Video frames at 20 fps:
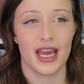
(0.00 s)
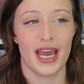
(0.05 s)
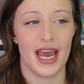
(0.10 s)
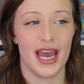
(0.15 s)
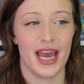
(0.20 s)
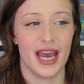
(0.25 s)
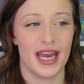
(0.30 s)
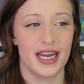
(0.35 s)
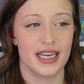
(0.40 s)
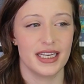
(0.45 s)

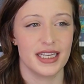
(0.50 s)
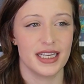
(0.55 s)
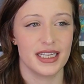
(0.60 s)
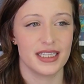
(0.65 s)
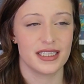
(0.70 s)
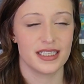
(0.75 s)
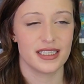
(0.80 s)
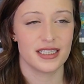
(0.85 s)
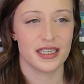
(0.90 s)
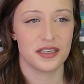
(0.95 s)
and
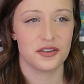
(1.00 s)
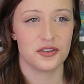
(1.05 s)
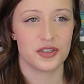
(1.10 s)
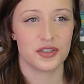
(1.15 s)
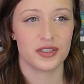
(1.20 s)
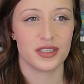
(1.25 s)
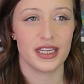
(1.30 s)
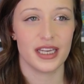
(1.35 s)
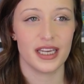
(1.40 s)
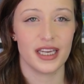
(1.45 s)
it's
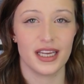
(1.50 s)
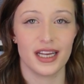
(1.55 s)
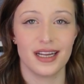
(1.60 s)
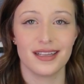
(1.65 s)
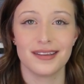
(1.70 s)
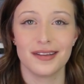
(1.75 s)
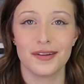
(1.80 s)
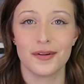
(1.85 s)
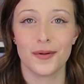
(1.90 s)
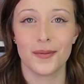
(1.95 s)
essentially a
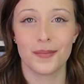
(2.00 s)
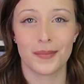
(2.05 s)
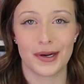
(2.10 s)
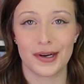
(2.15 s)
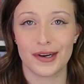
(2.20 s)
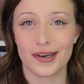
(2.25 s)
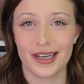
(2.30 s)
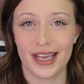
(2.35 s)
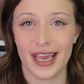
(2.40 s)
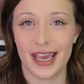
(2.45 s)
little
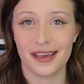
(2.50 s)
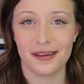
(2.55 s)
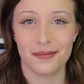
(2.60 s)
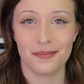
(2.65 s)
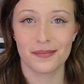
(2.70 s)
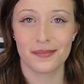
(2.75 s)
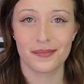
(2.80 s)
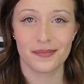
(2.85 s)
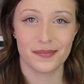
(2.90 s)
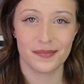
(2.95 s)
bird
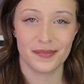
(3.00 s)
game